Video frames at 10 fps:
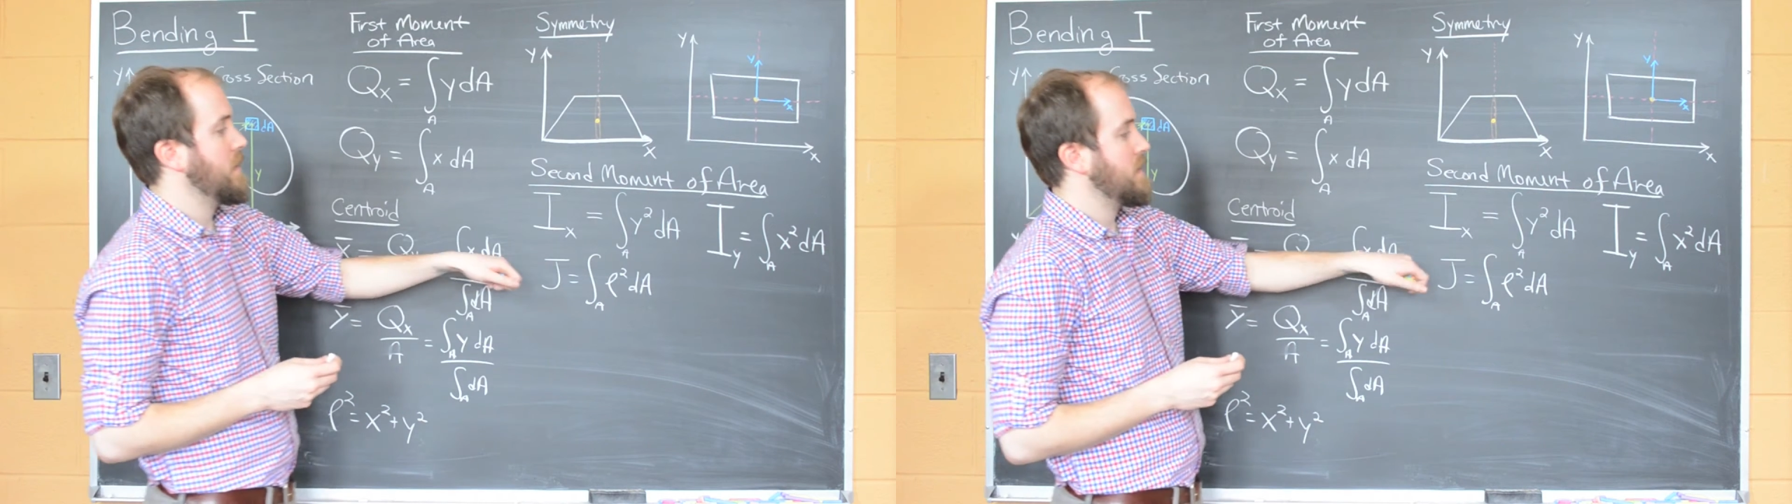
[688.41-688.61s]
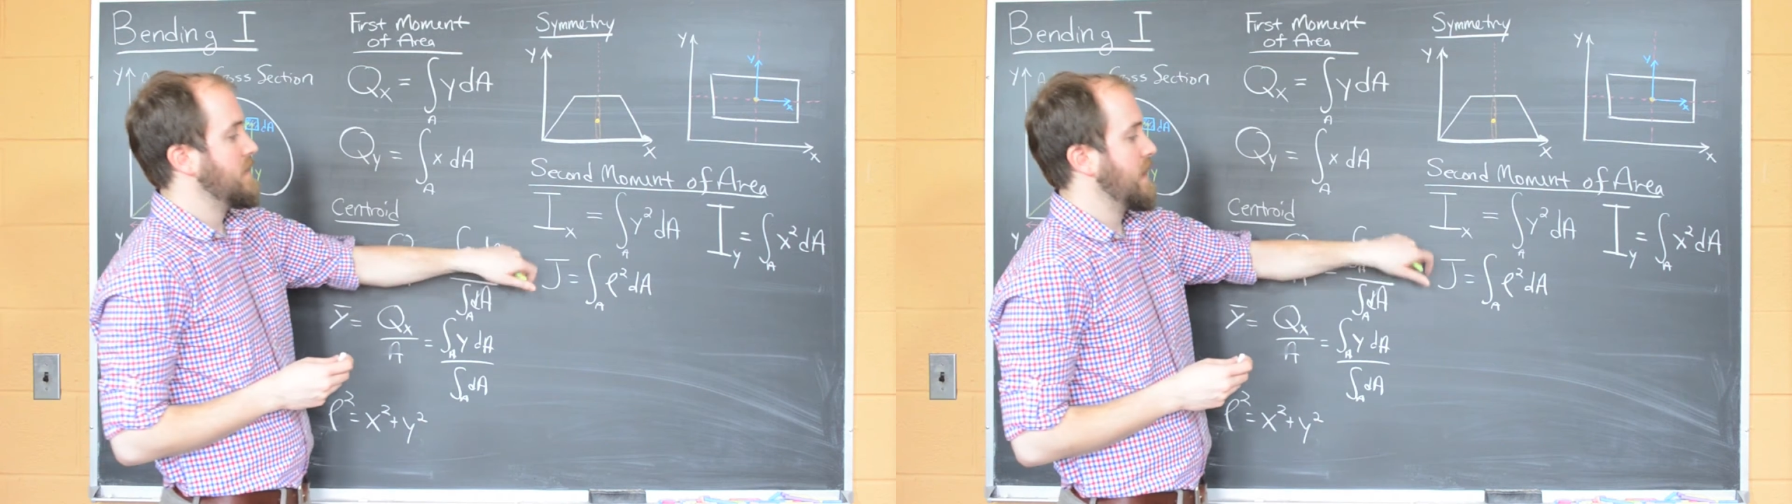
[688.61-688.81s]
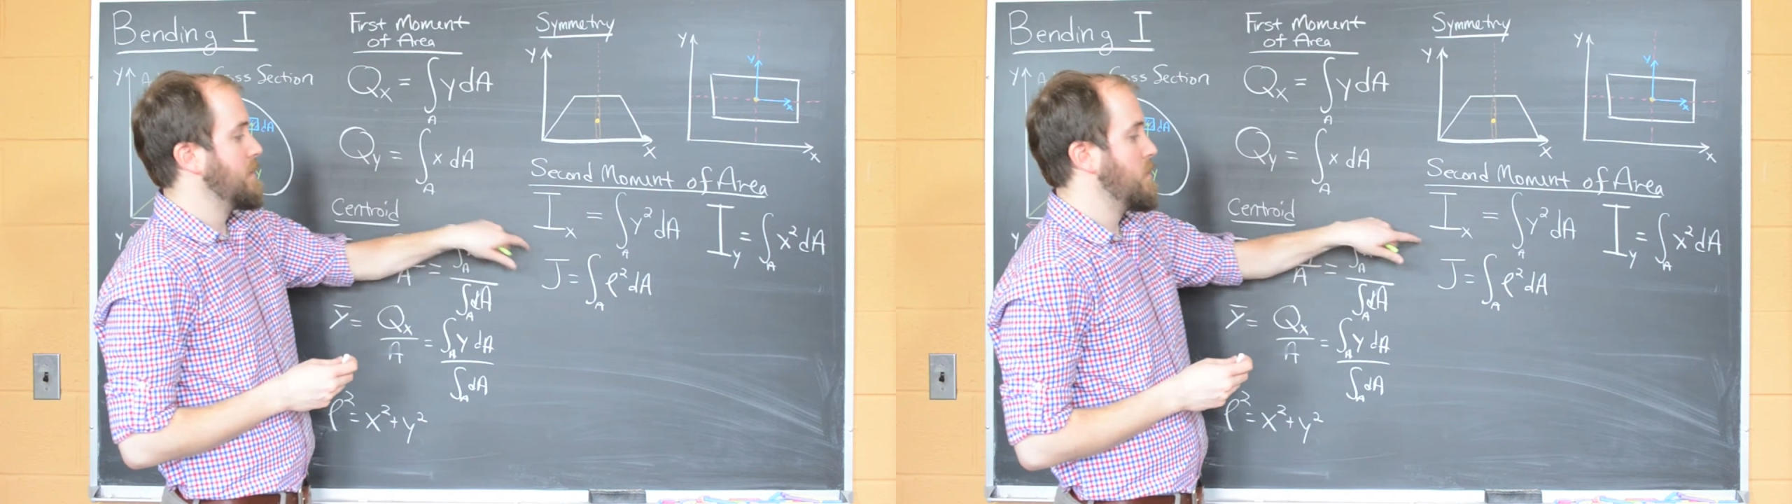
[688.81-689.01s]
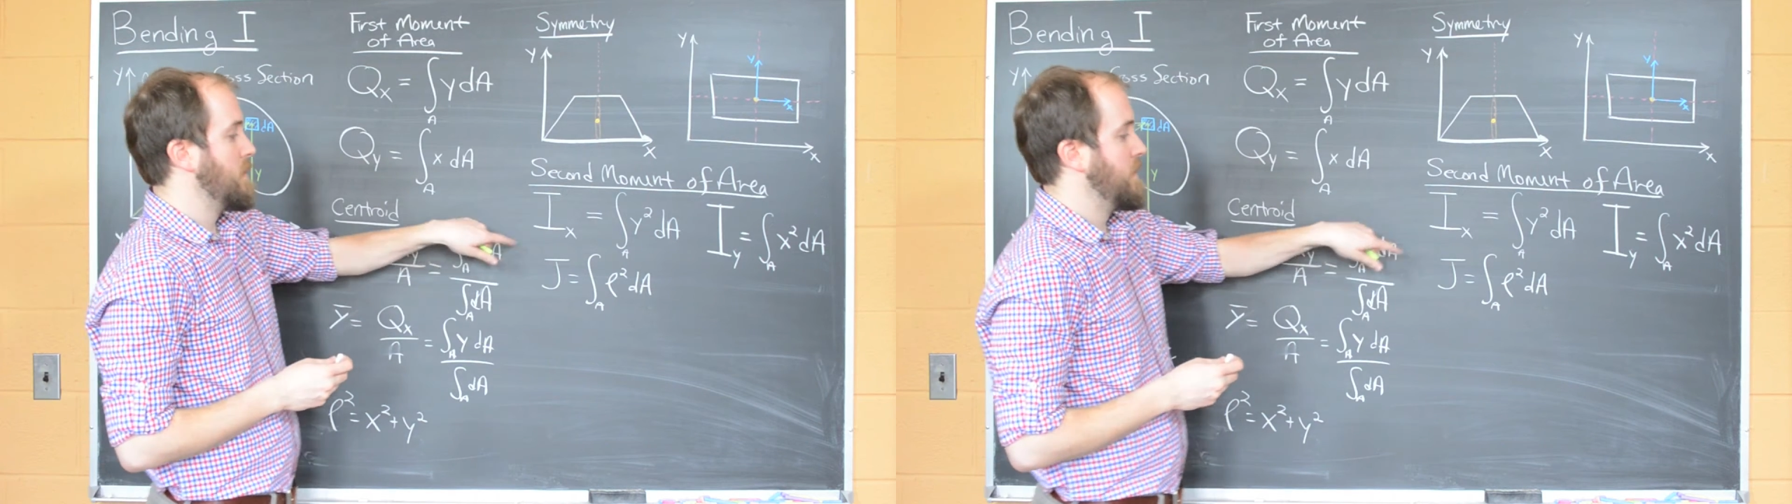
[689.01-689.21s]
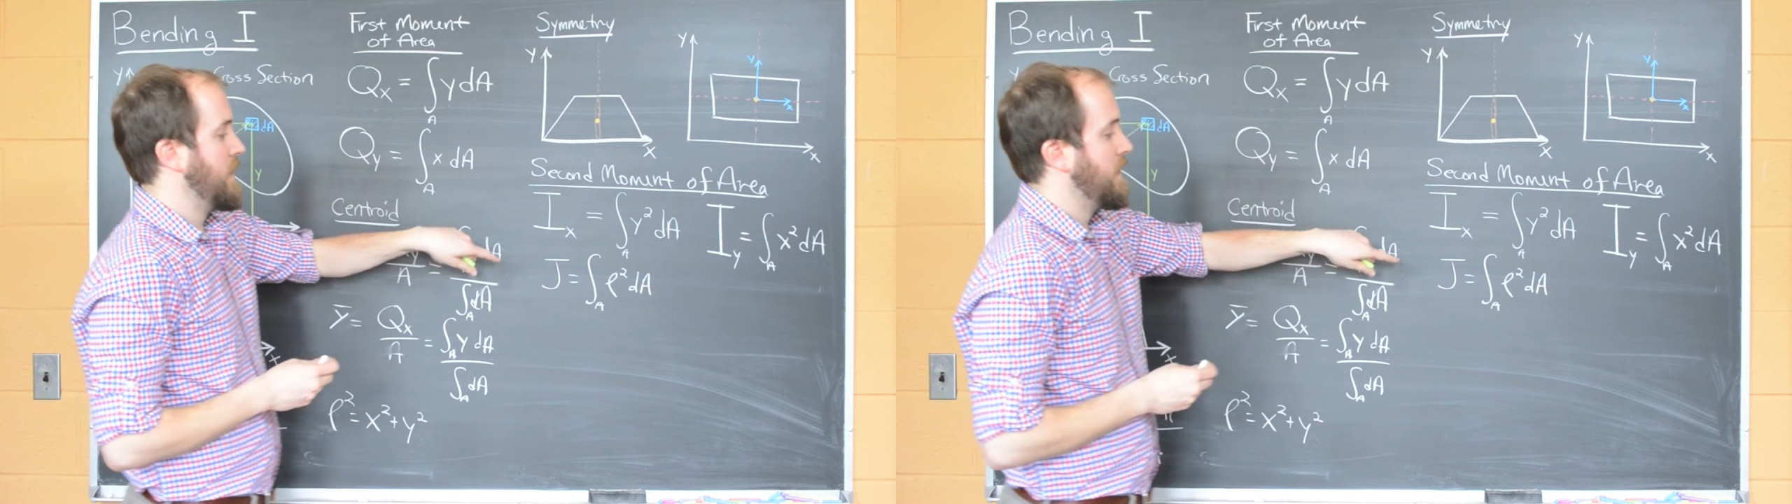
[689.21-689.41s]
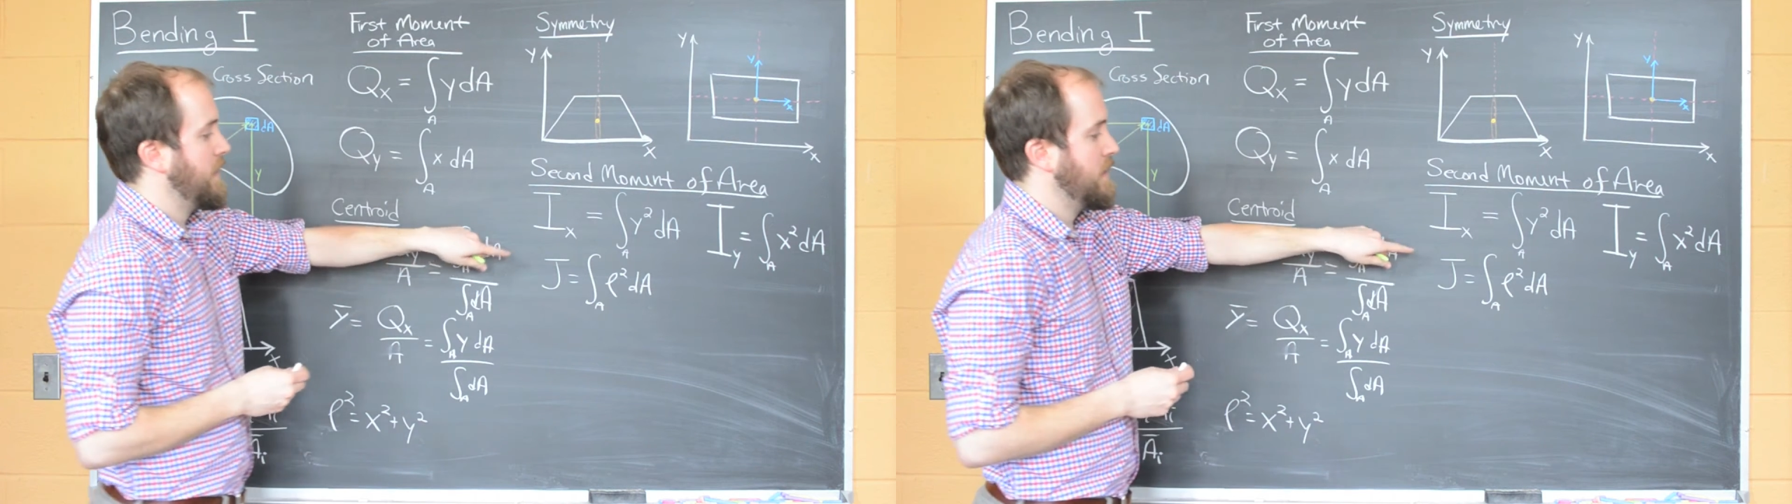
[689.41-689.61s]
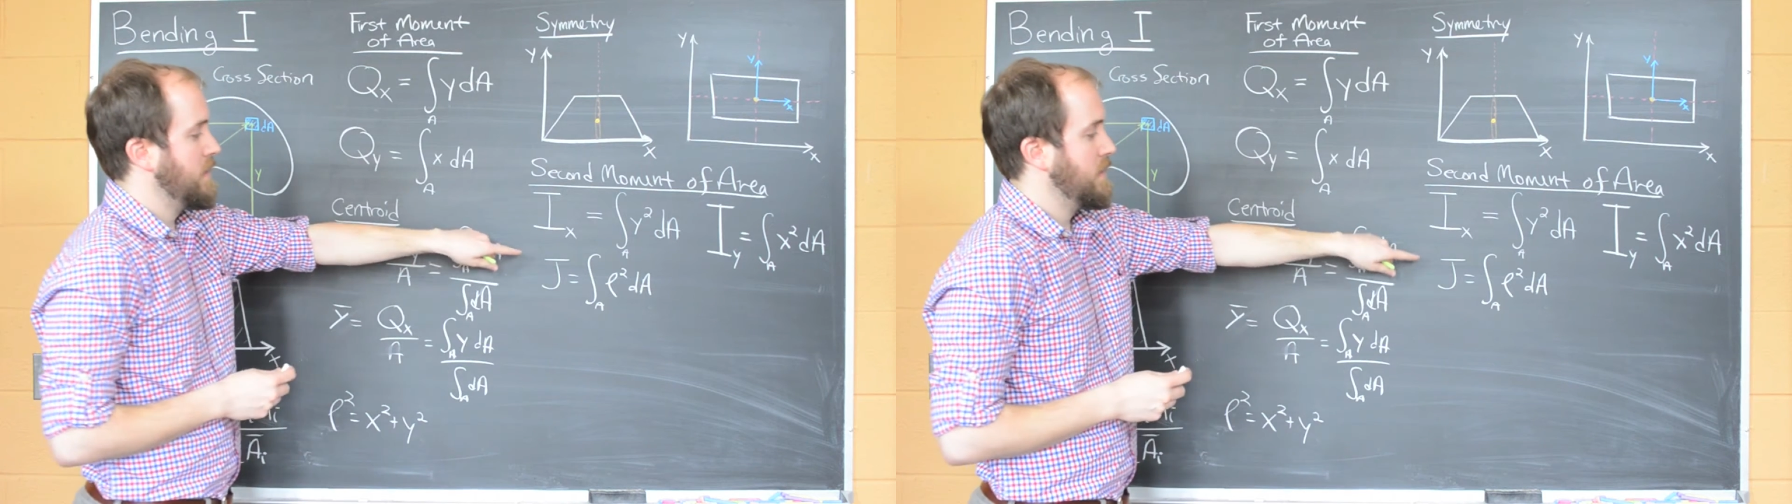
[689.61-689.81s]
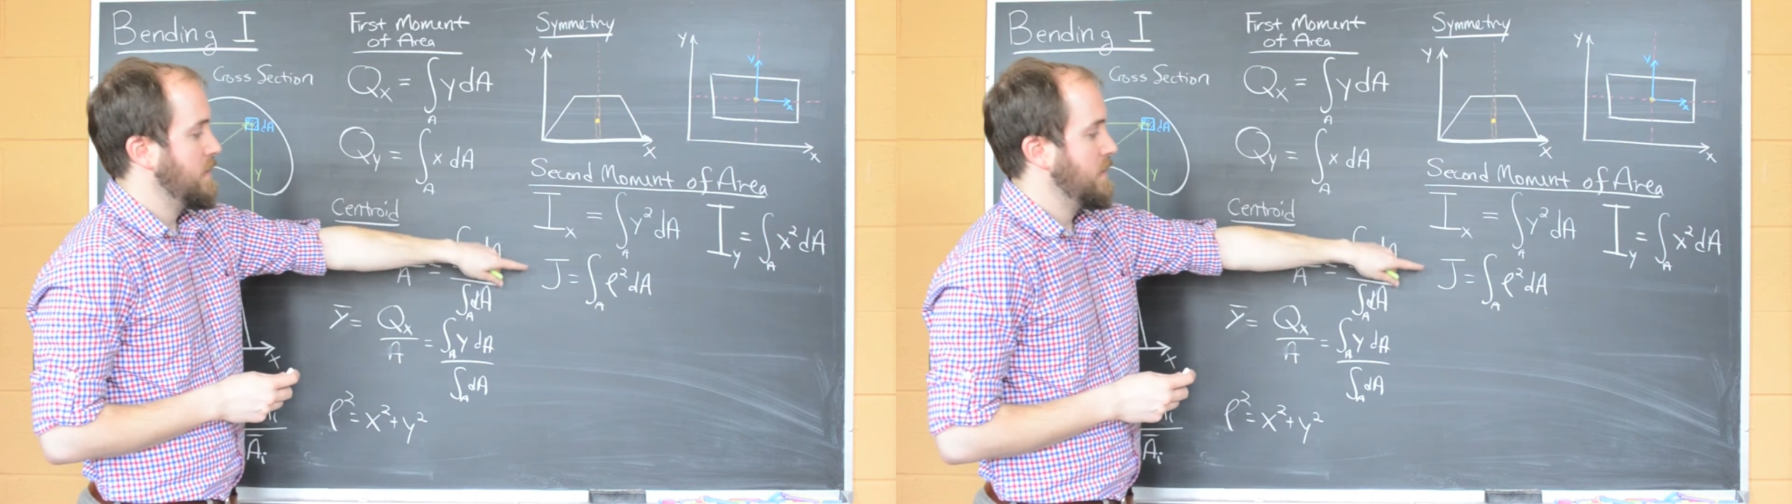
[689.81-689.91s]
second moment of area,